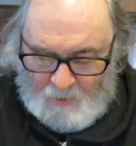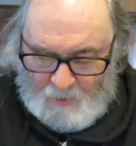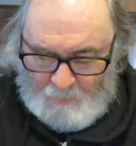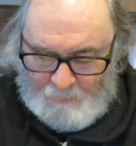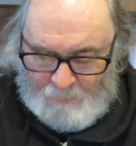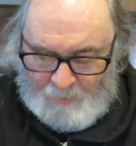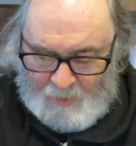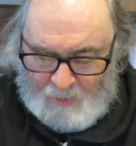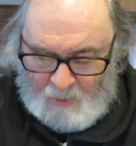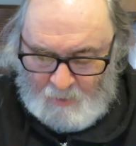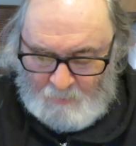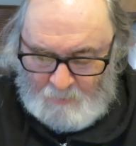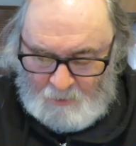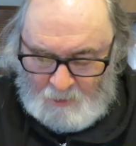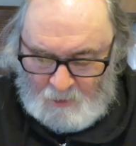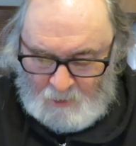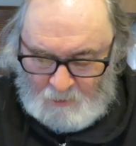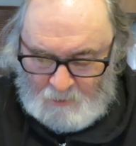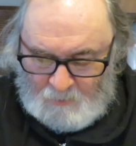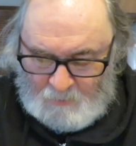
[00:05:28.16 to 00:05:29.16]
a pair of
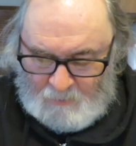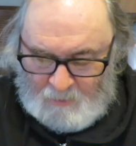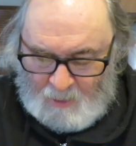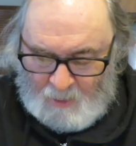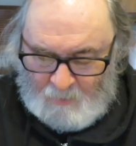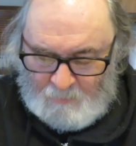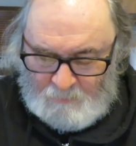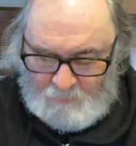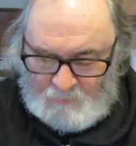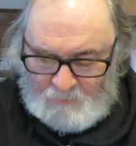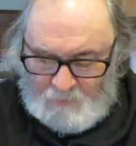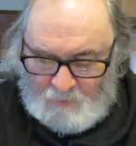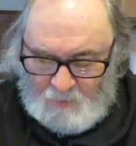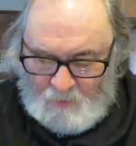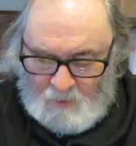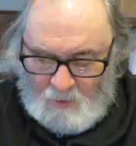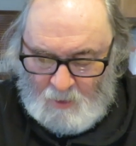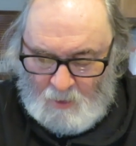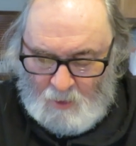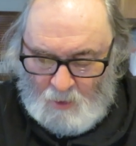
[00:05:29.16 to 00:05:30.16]
turtle doves
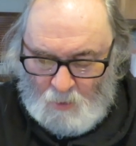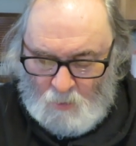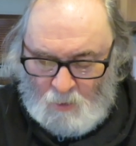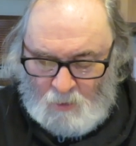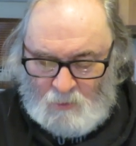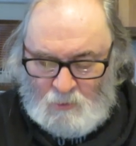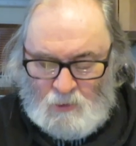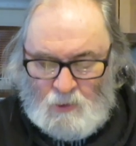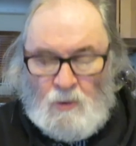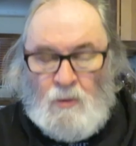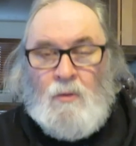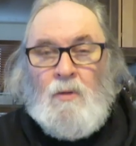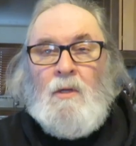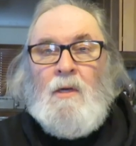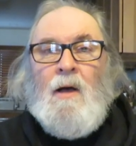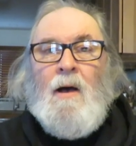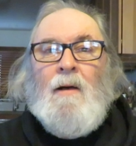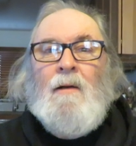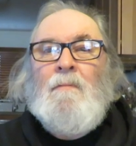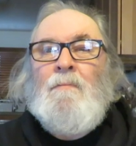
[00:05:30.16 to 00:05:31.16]
or two
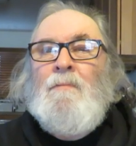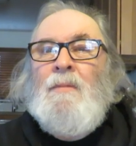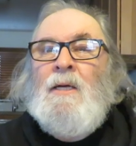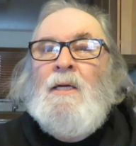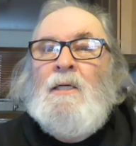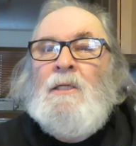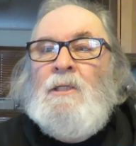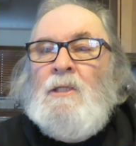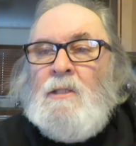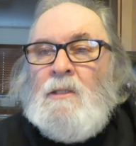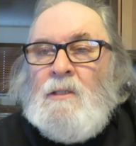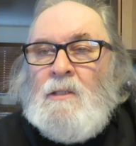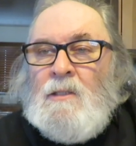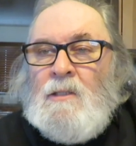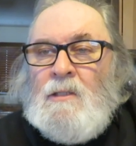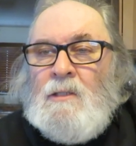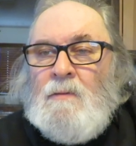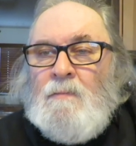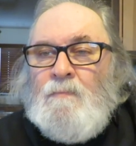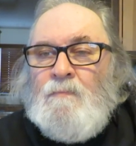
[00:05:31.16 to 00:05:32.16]
young
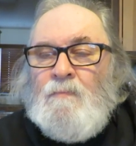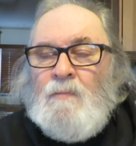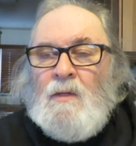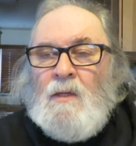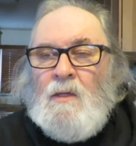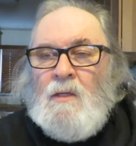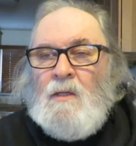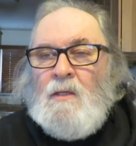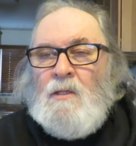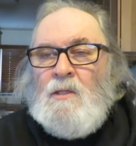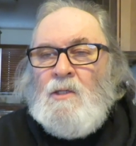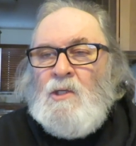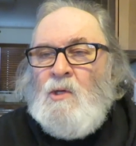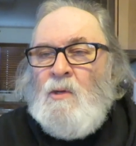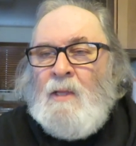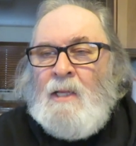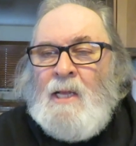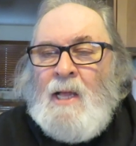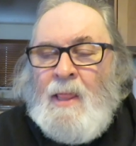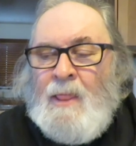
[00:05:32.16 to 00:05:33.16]
pigeons.
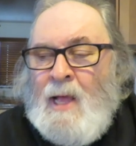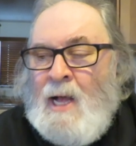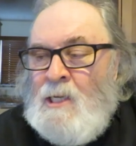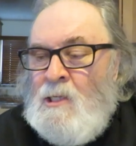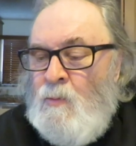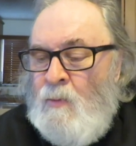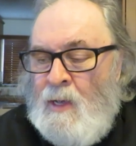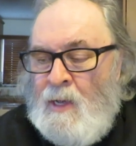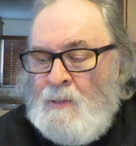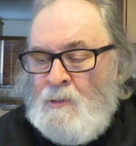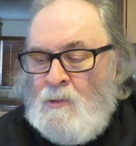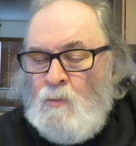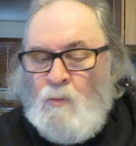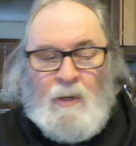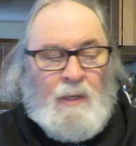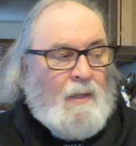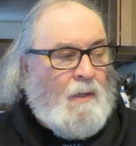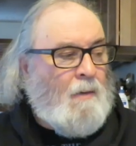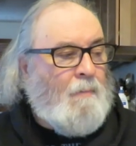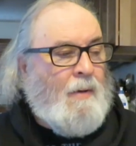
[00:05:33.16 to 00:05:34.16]
So that, that's what I was
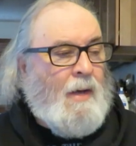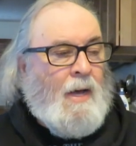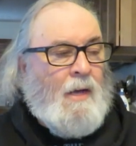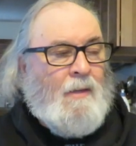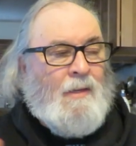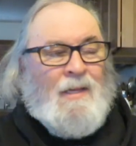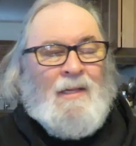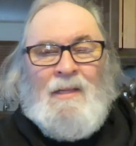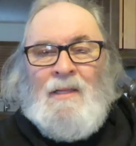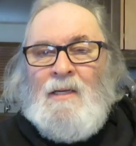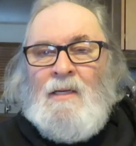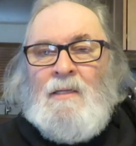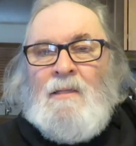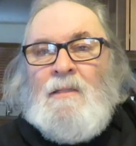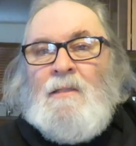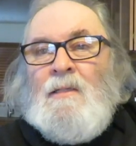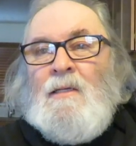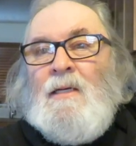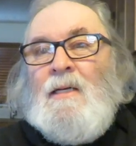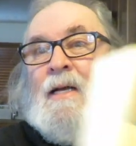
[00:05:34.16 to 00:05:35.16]
reading about in these